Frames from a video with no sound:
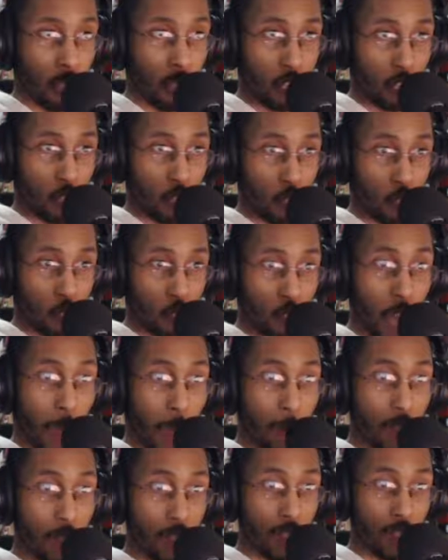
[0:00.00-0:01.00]
like
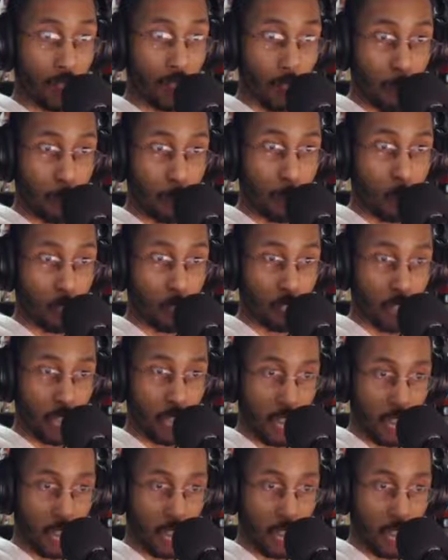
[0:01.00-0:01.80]
Japanese import